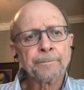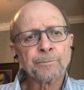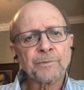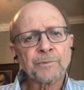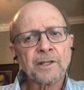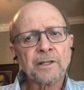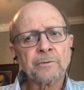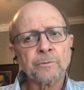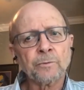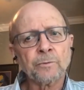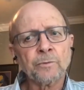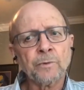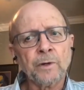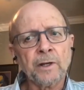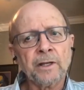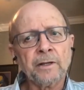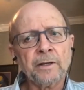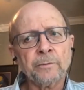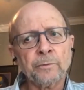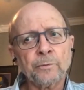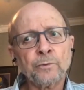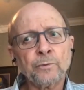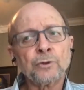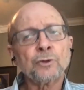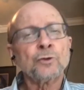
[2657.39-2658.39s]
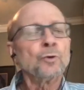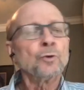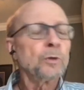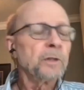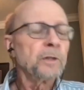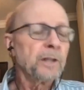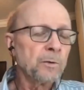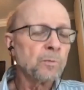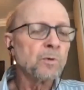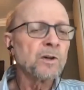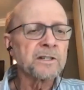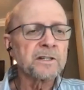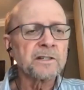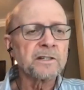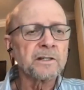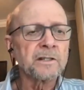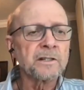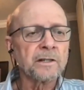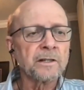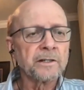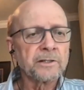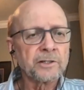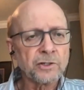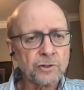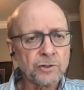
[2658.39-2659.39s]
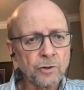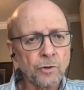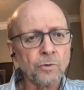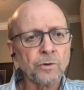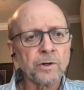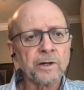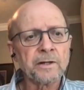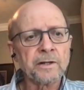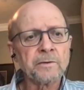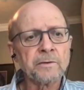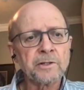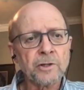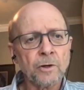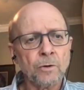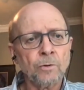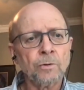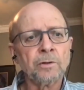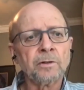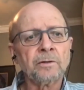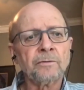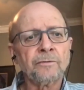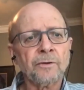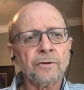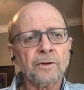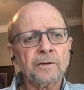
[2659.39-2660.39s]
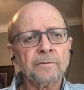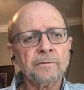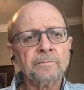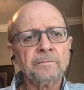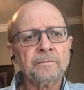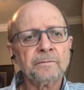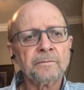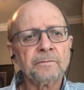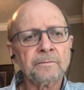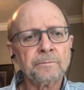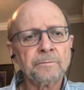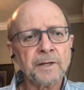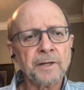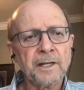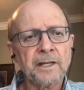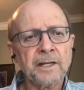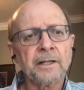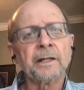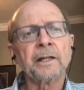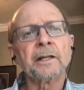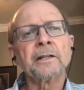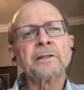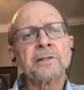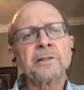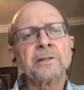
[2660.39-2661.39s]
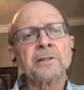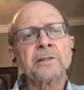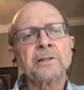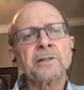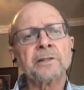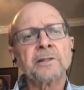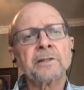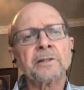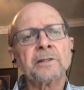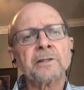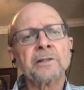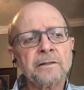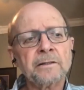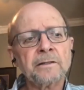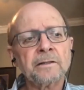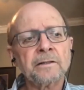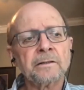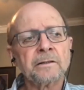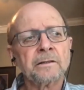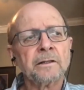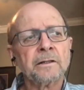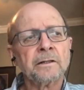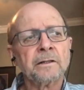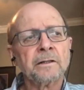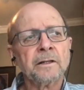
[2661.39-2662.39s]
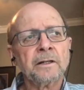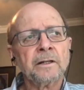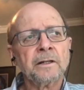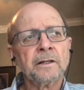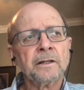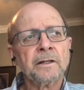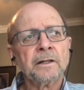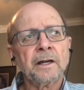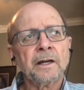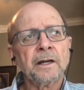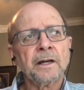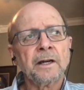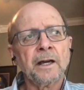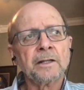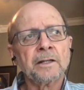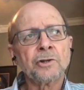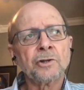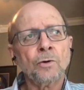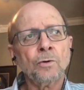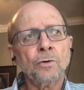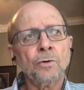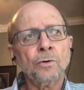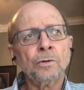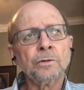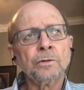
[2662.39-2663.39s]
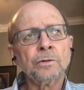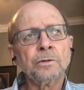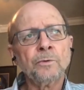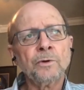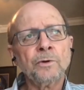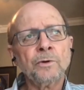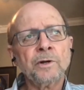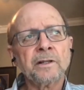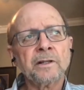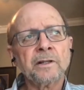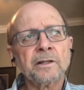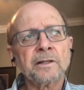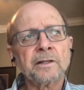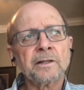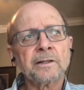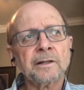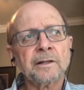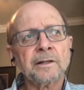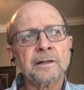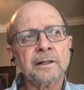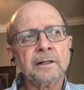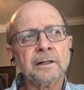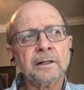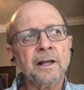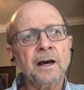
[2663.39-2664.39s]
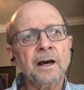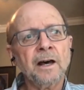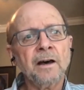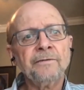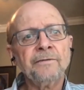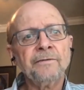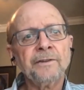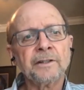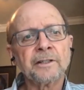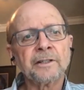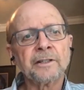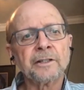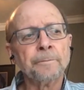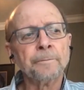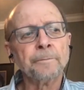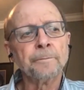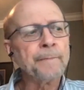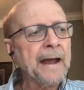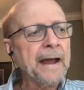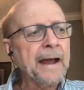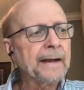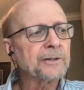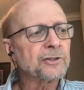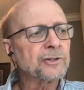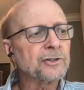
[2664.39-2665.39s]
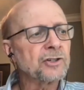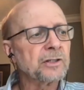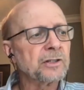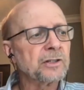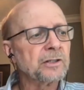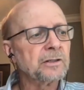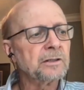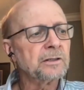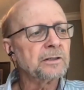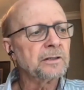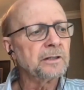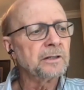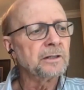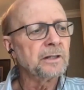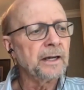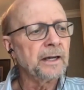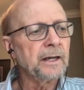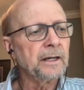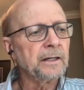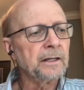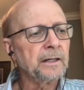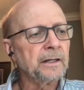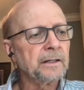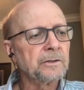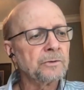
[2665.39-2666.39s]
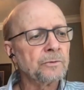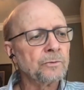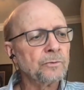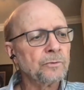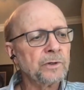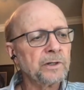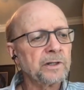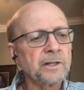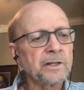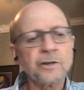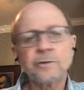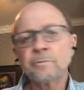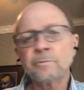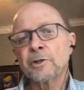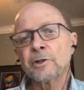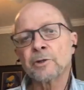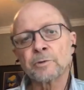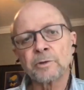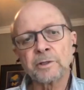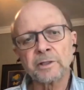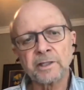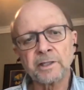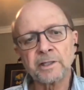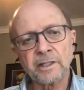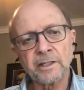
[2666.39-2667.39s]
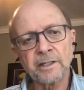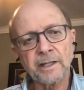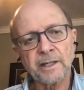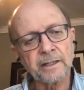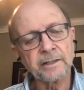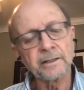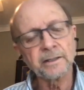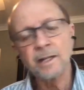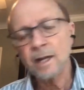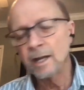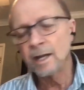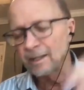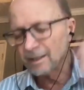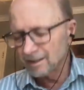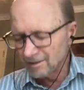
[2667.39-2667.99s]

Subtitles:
It truly was a story told from beginning to end, and told with love and compassion and with community, and not